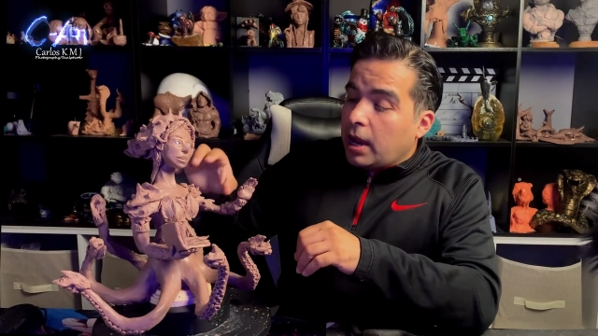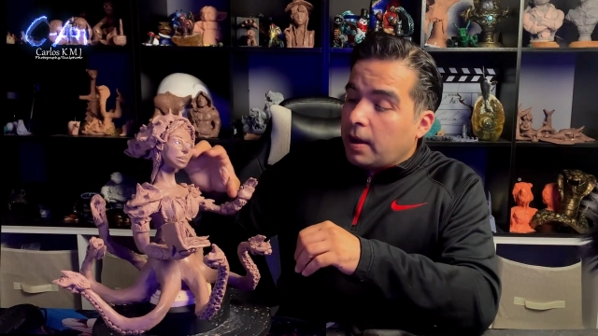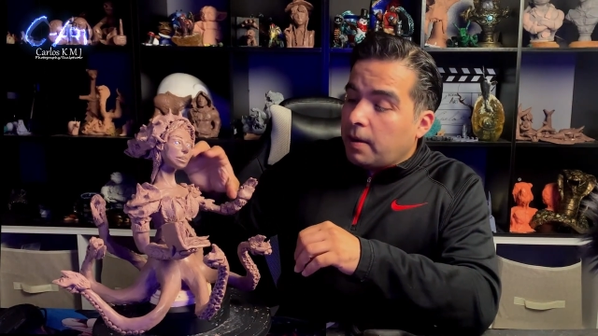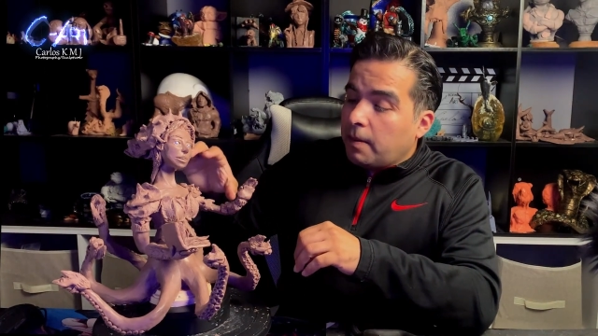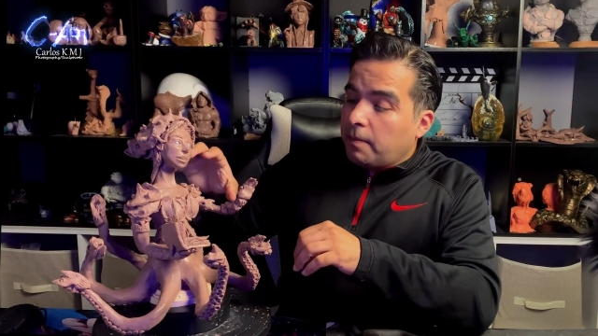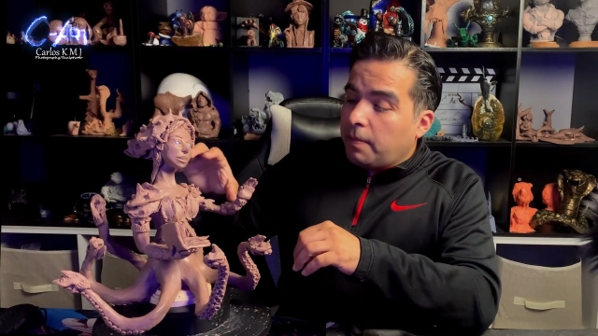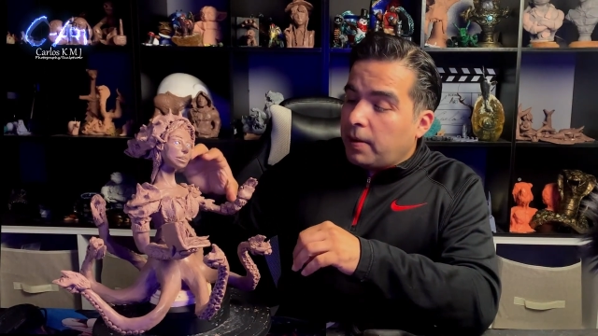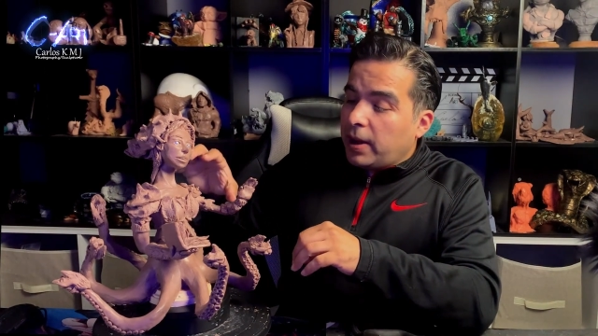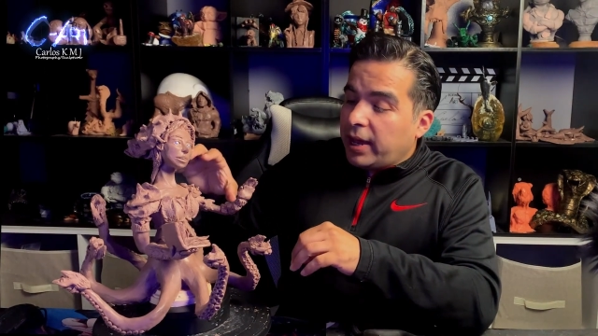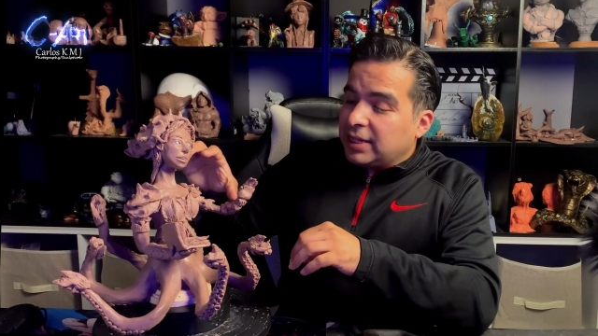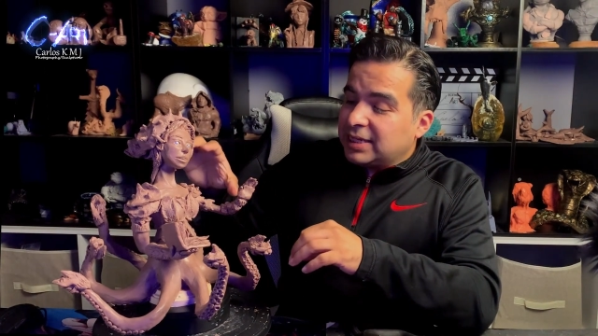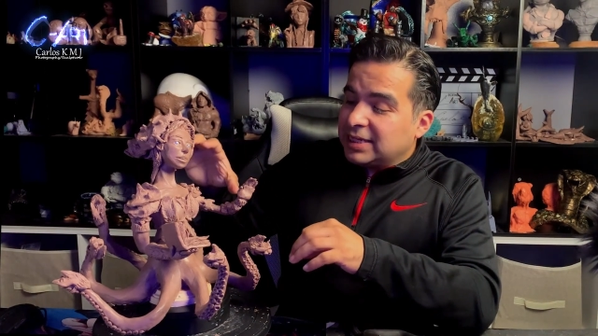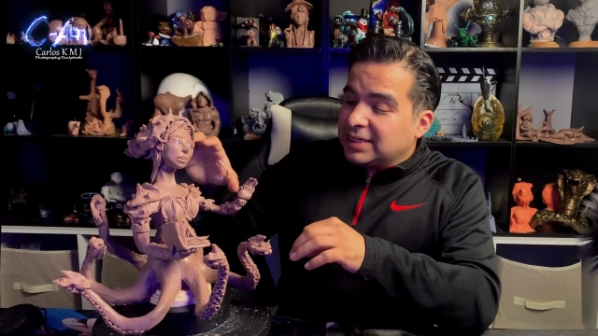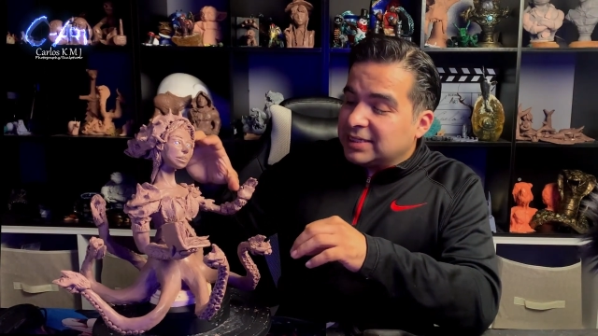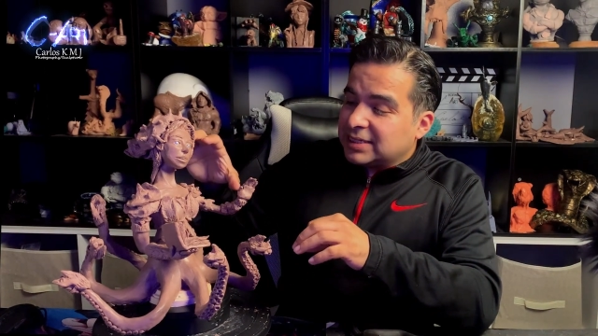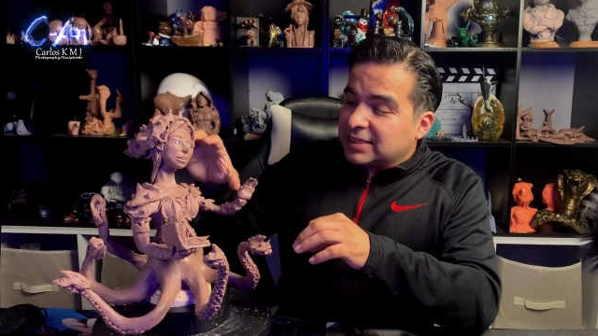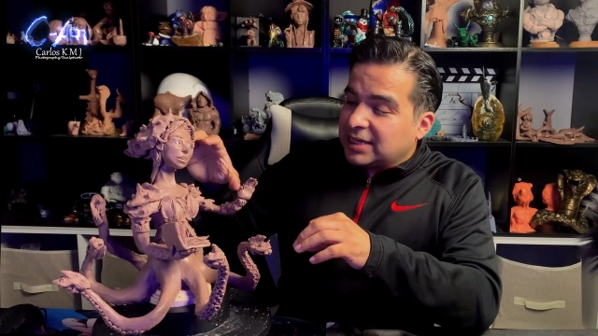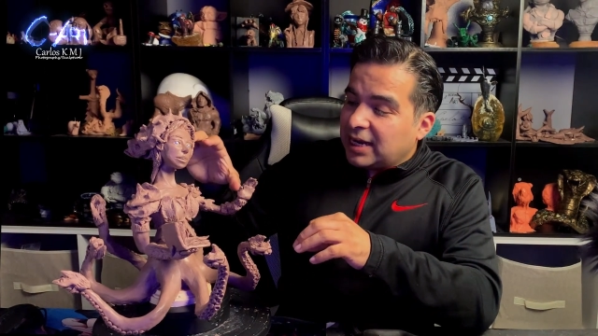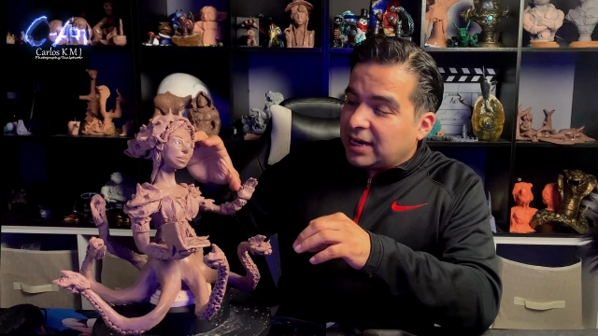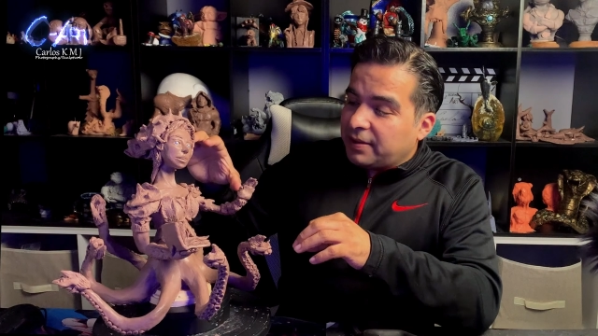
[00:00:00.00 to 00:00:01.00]
But this
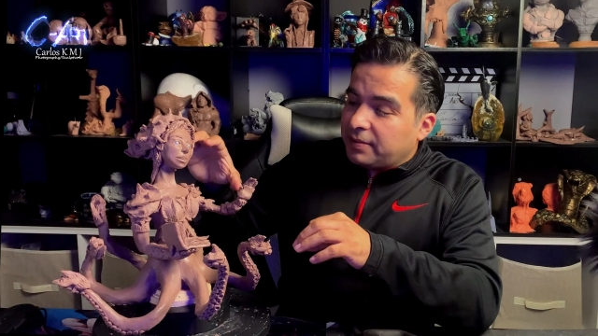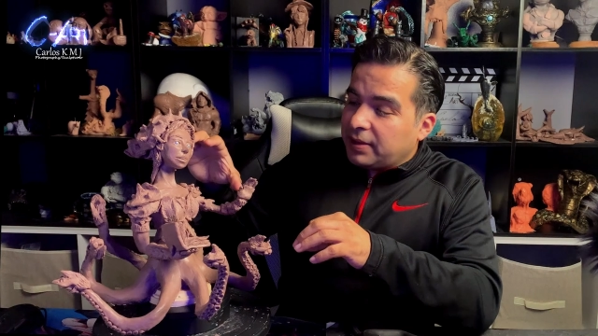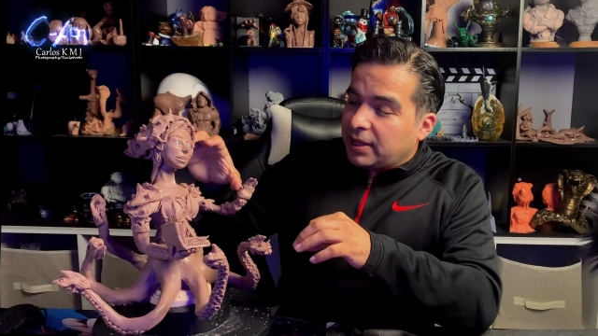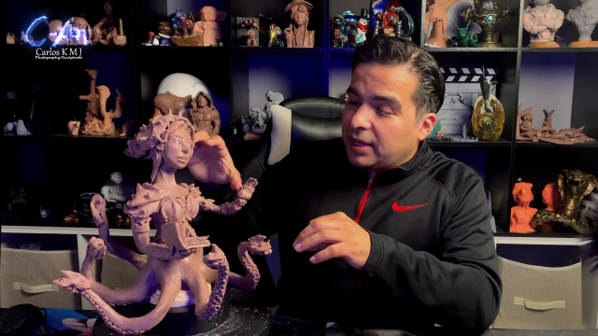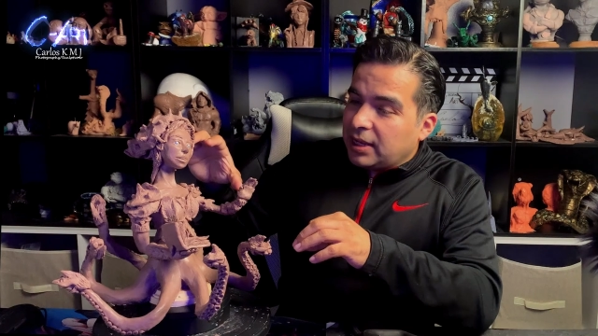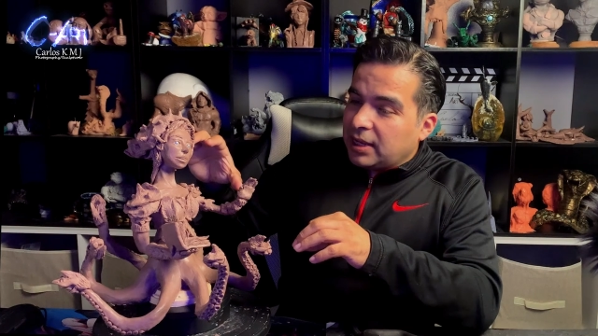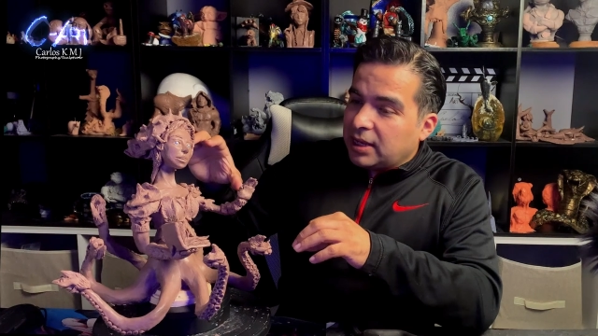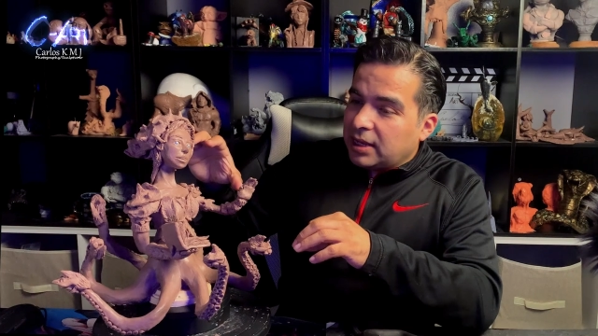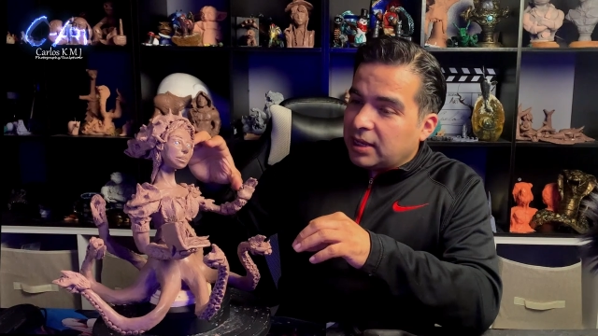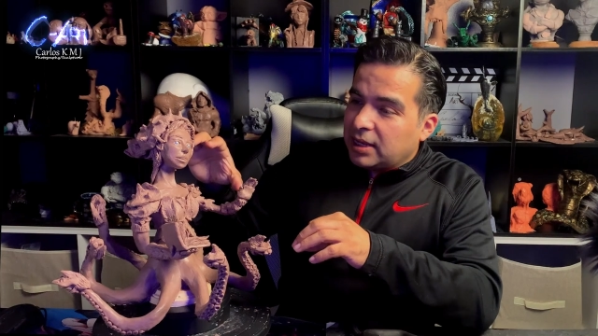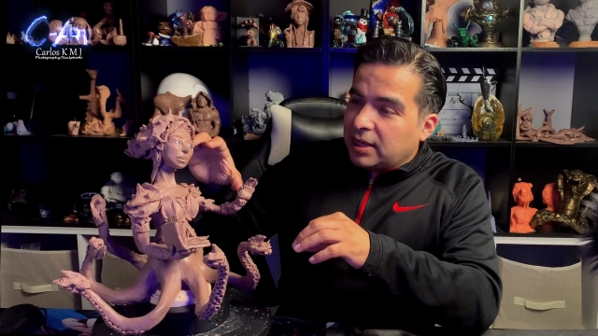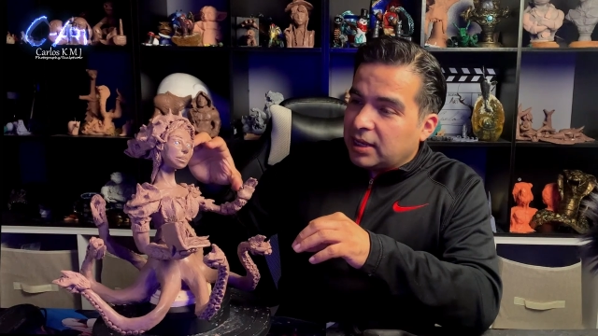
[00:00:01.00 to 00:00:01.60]
is gonna be,